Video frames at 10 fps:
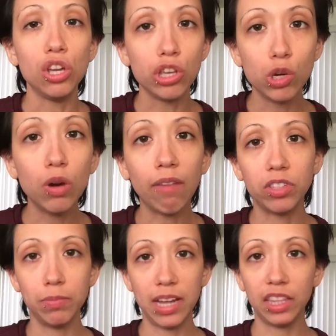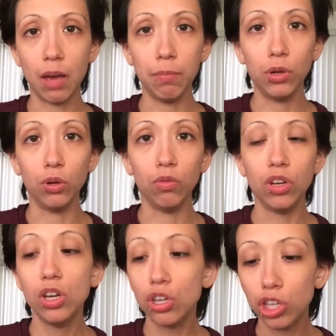You have to make that move.
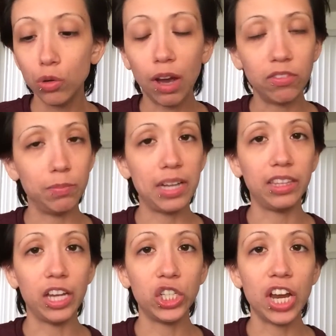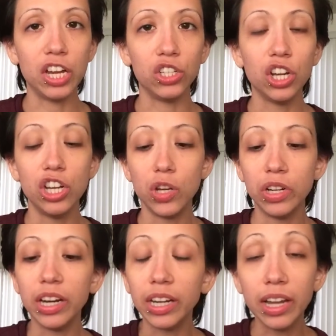You have to make that change. You
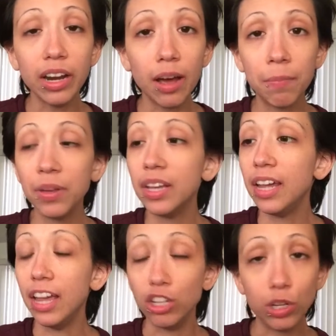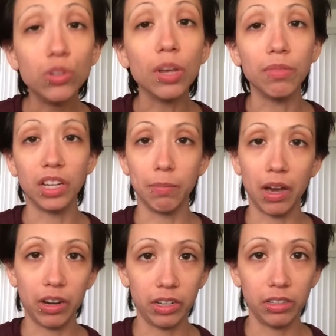need to get up and do something
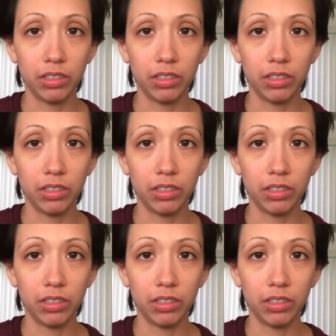about it.